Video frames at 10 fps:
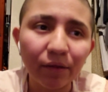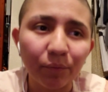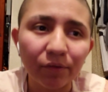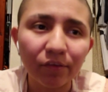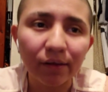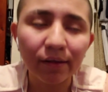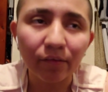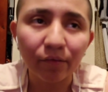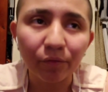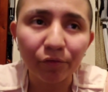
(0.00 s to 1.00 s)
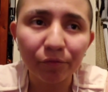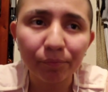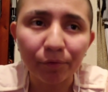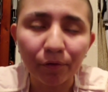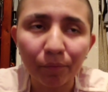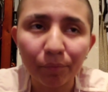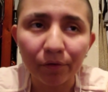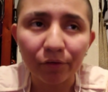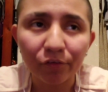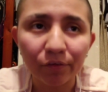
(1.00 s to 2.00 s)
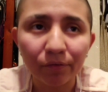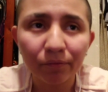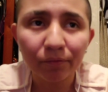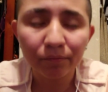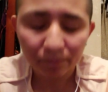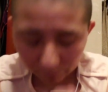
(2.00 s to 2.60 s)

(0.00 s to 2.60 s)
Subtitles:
day went today though. It was, you know, pretty chill.